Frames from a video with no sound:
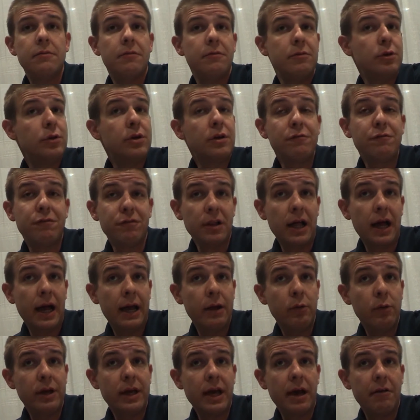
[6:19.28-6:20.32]
You can
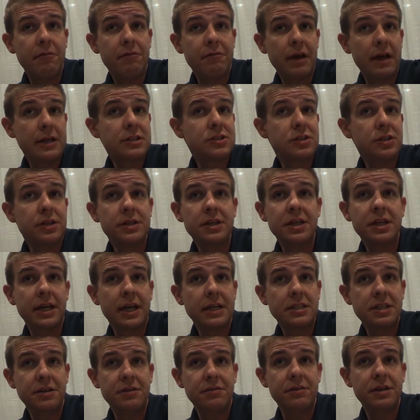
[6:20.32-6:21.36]
fly. We have excellent
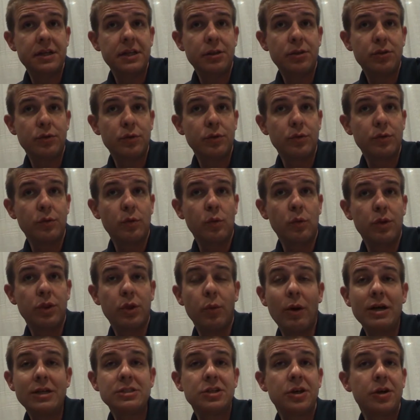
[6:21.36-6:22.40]
connectivity through the
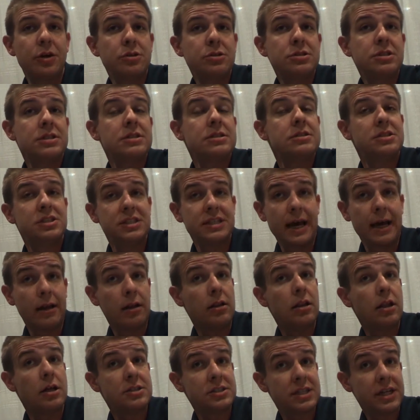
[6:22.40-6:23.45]
West Coast,
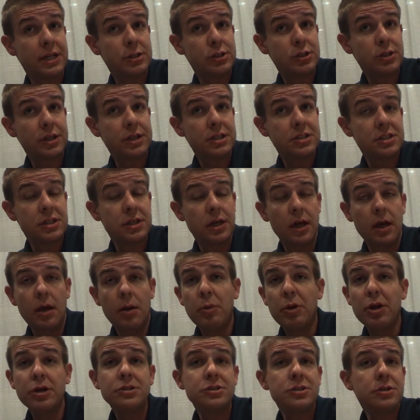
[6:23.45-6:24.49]
Seattle, Los Angeles,
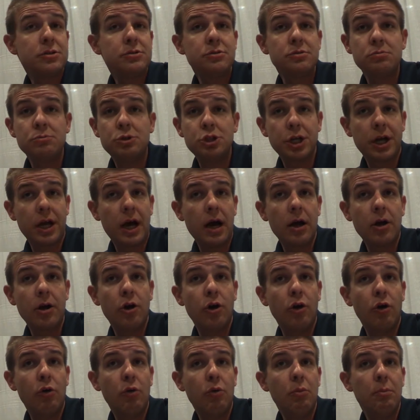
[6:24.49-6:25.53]
but also
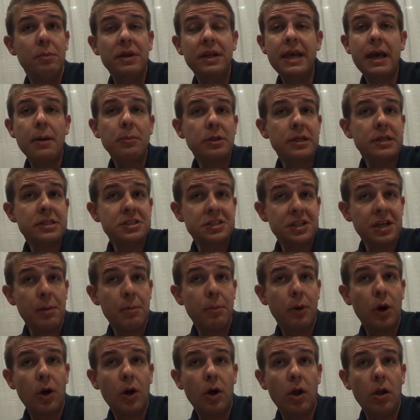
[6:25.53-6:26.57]
Chicago, Minneapolis, St.
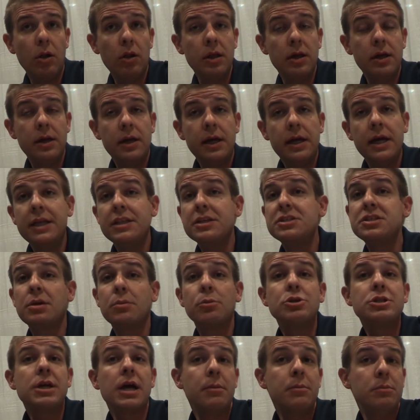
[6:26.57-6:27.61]
Paul. In the
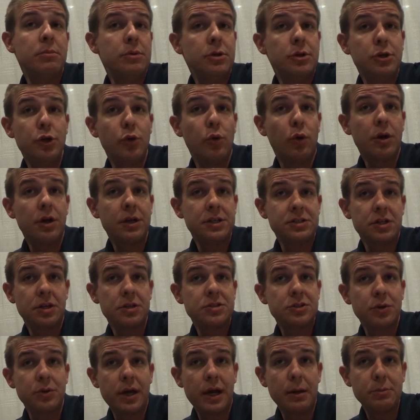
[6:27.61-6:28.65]
summertime, Newark is
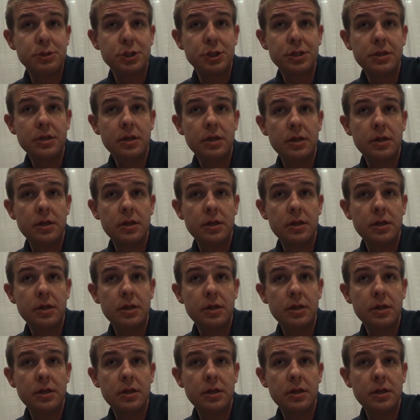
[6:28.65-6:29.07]
also an option.